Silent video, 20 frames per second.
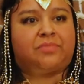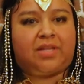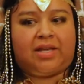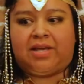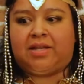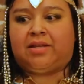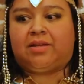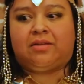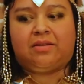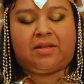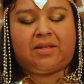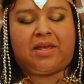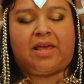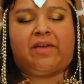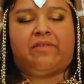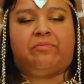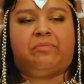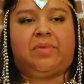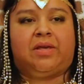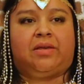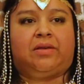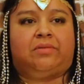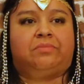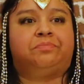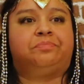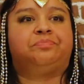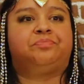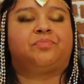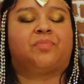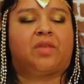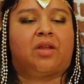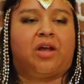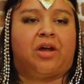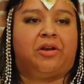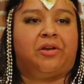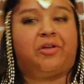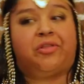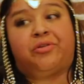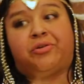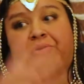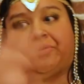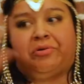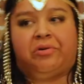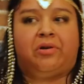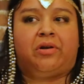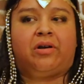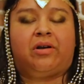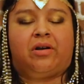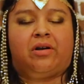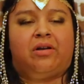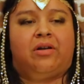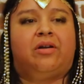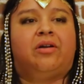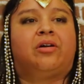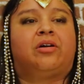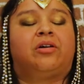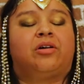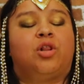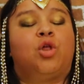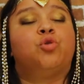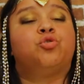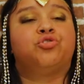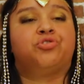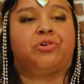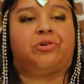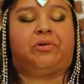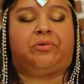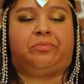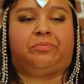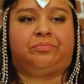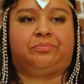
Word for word: it gave me another closure